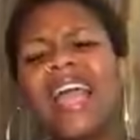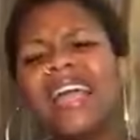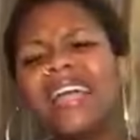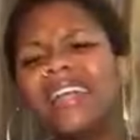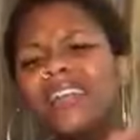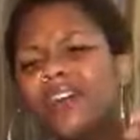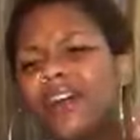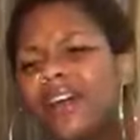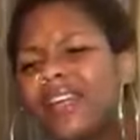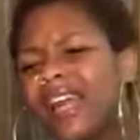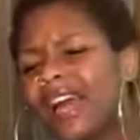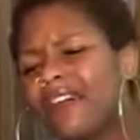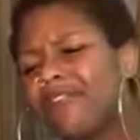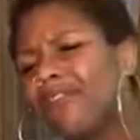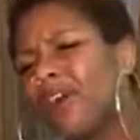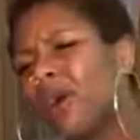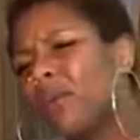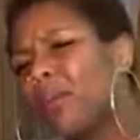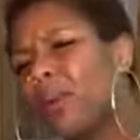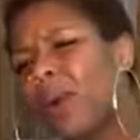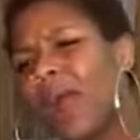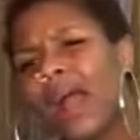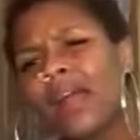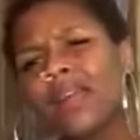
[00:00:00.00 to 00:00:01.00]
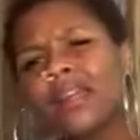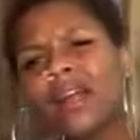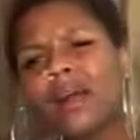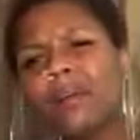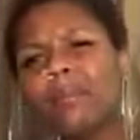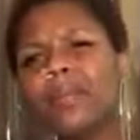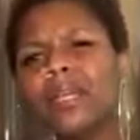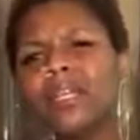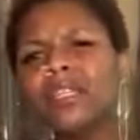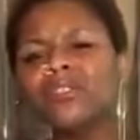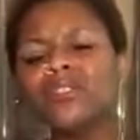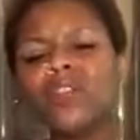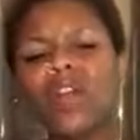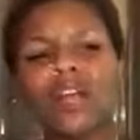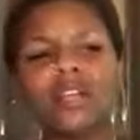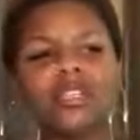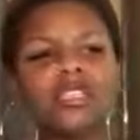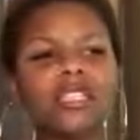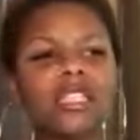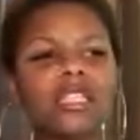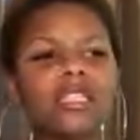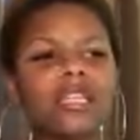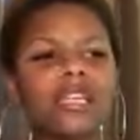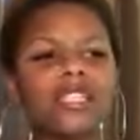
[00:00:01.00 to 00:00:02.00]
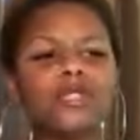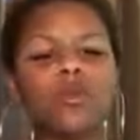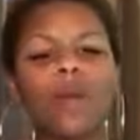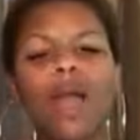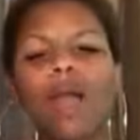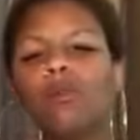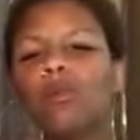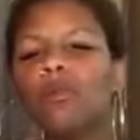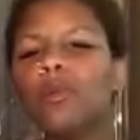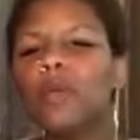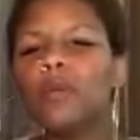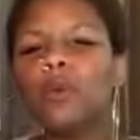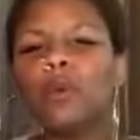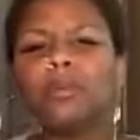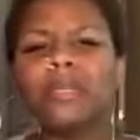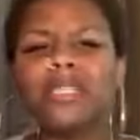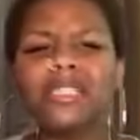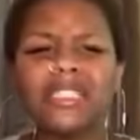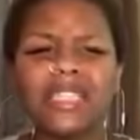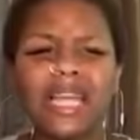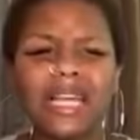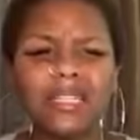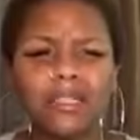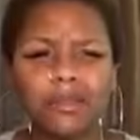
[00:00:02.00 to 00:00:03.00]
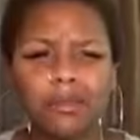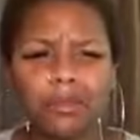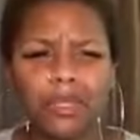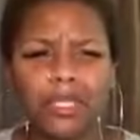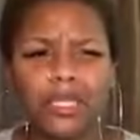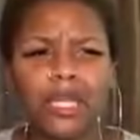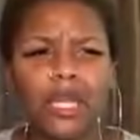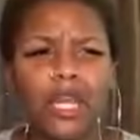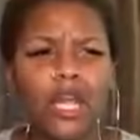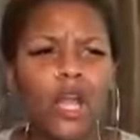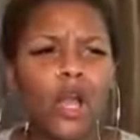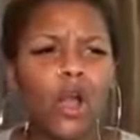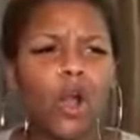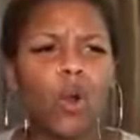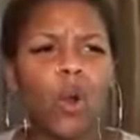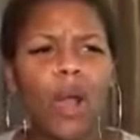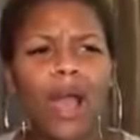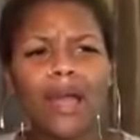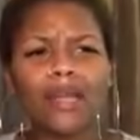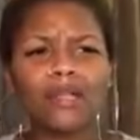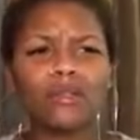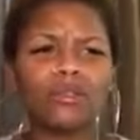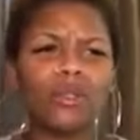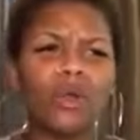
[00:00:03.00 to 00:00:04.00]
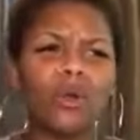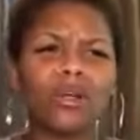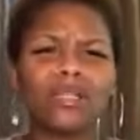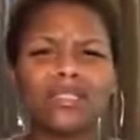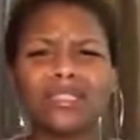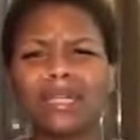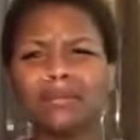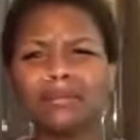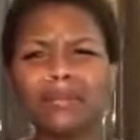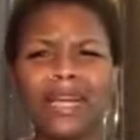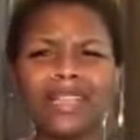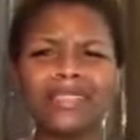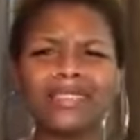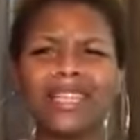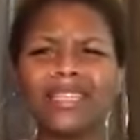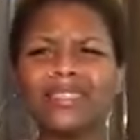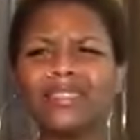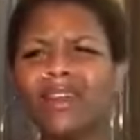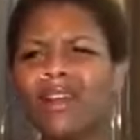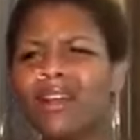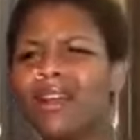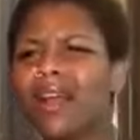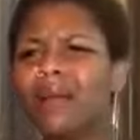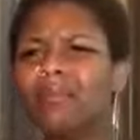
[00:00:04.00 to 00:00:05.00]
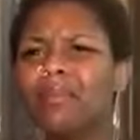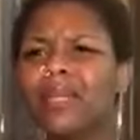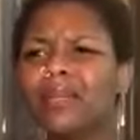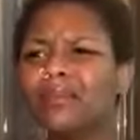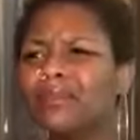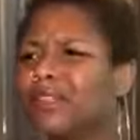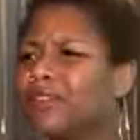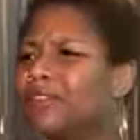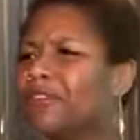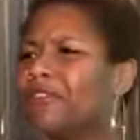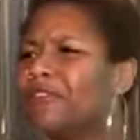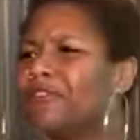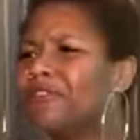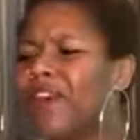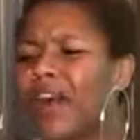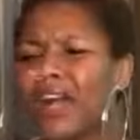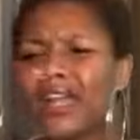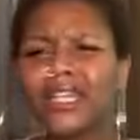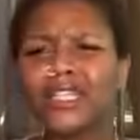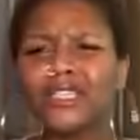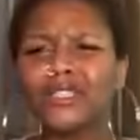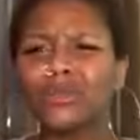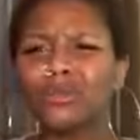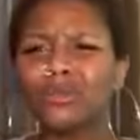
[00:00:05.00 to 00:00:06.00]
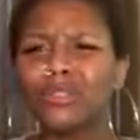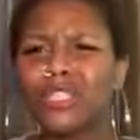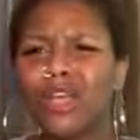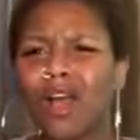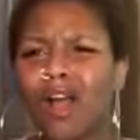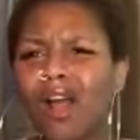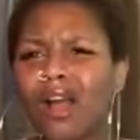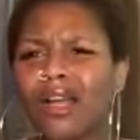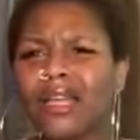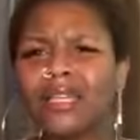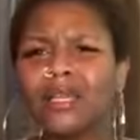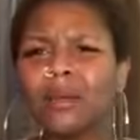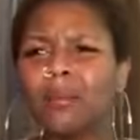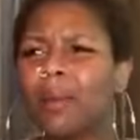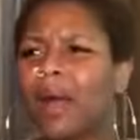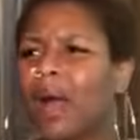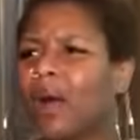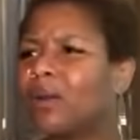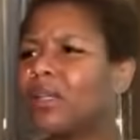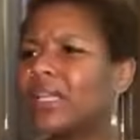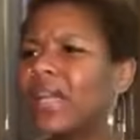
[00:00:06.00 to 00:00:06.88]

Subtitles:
And I felt pride in her being dark skinned. That's why when people be telling me, oh, I don't know because I'm not that dark, I be like, what the fuck is you talking about?